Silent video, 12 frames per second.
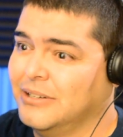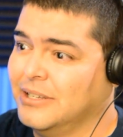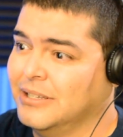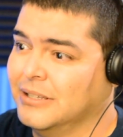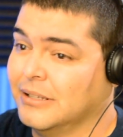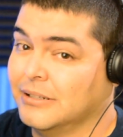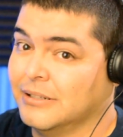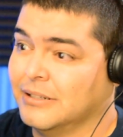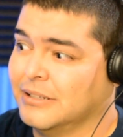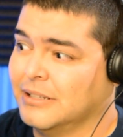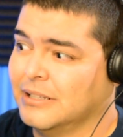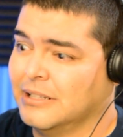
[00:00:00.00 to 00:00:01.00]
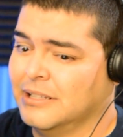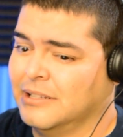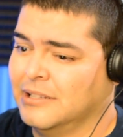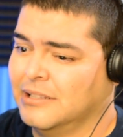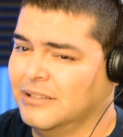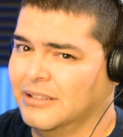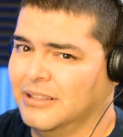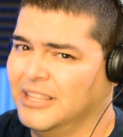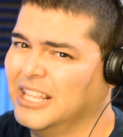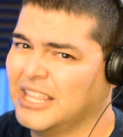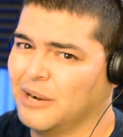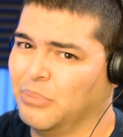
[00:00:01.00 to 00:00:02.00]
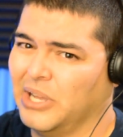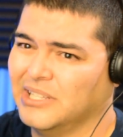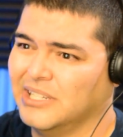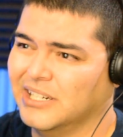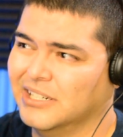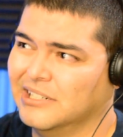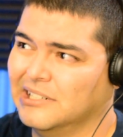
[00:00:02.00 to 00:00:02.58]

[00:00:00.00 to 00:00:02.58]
I think that applies here.